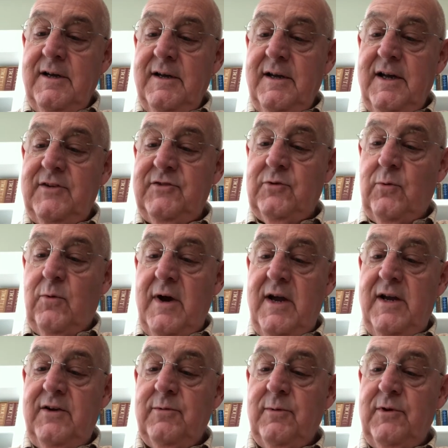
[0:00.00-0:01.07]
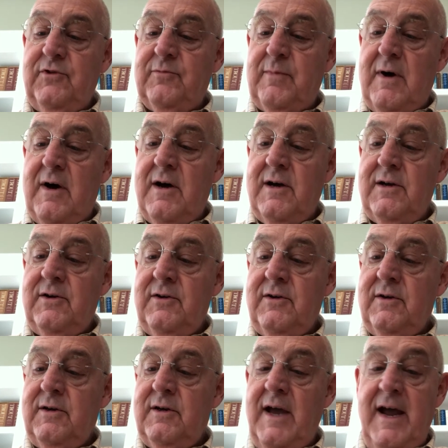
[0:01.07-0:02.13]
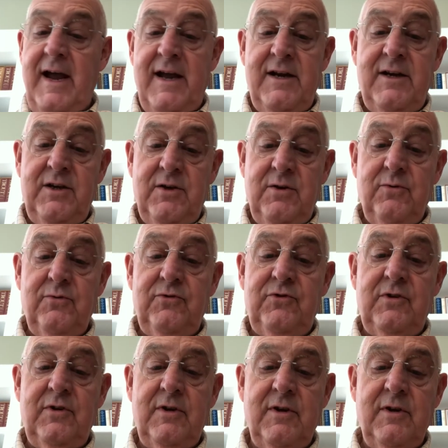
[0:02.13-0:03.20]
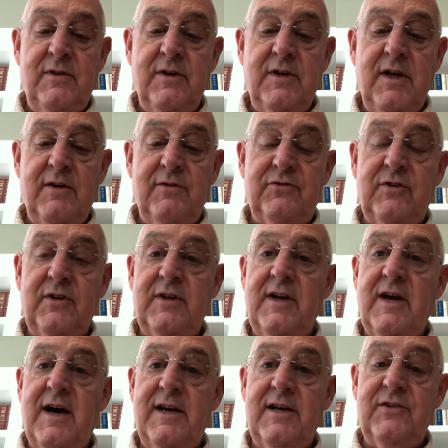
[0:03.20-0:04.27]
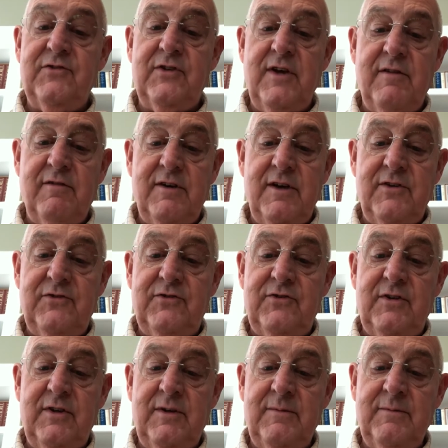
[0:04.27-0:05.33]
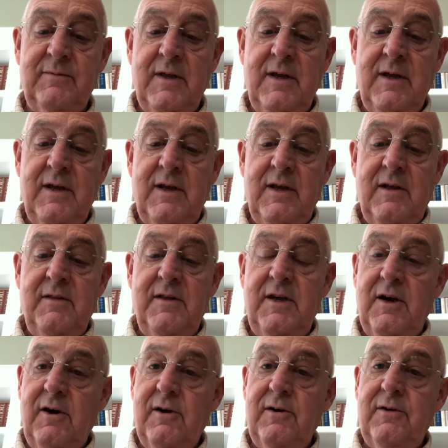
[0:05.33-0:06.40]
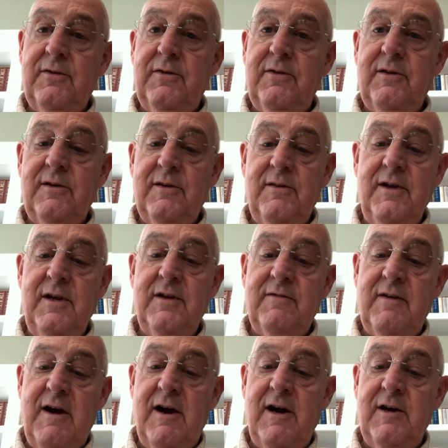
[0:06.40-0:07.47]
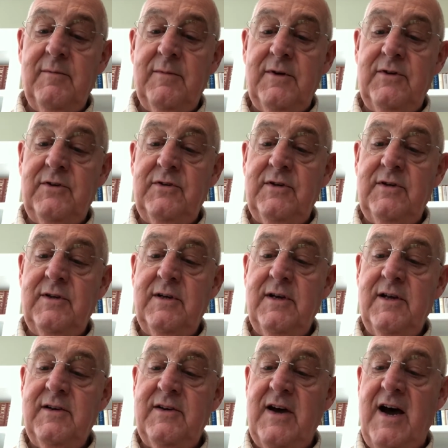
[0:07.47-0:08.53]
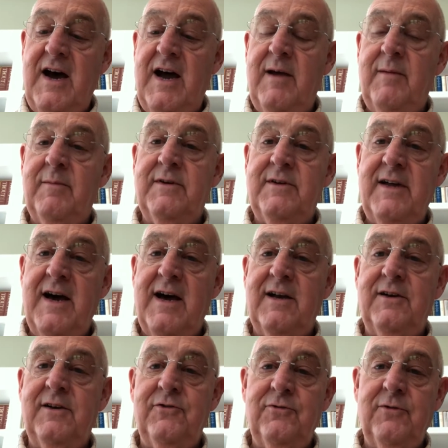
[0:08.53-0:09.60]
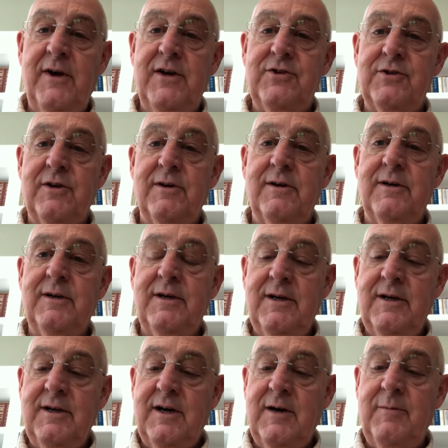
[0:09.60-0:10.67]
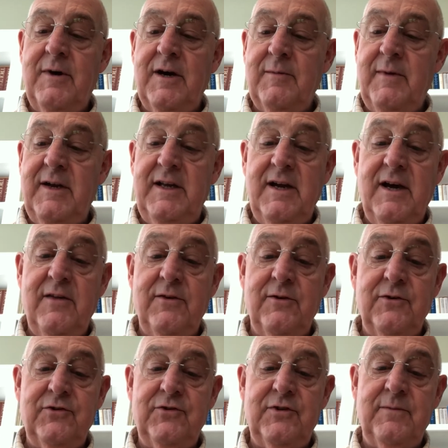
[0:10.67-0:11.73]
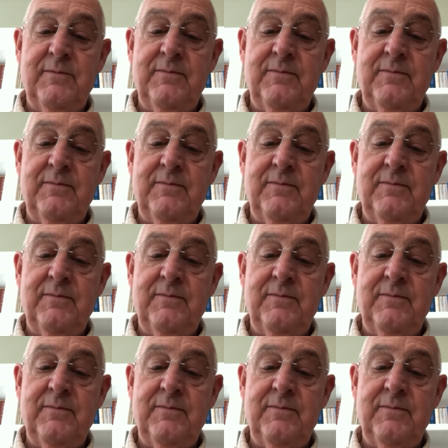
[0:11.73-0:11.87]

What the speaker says: It's a way to respond and use the gifts that God has given us. The earth, the environment, time, talent, and treasure, among many others.